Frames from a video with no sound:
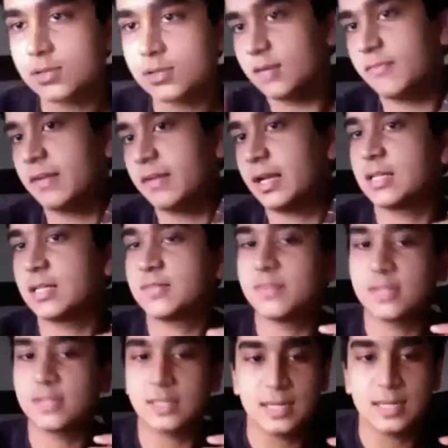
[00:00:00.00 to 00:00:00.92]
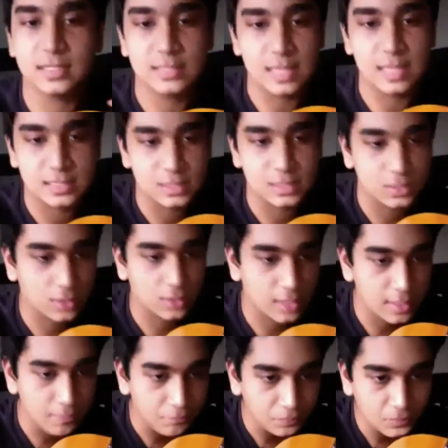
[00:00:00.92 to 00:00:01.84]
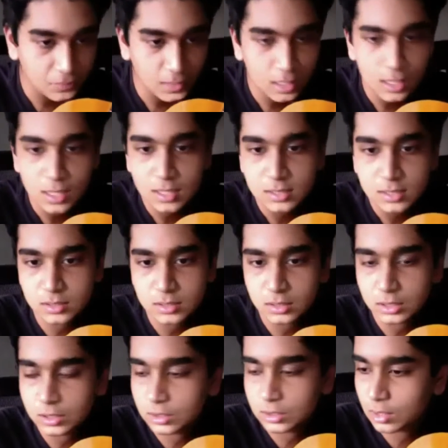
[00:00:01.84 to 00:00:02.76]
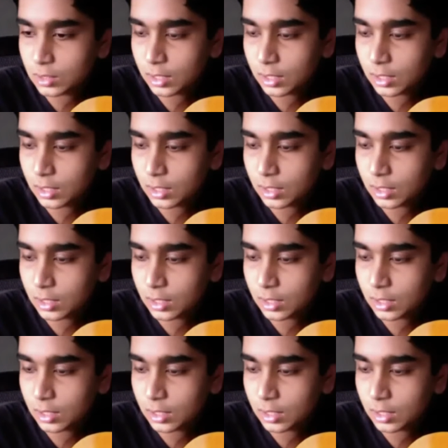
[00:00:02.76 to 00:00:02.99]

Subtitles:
fingers for today's lesson. Okay? So,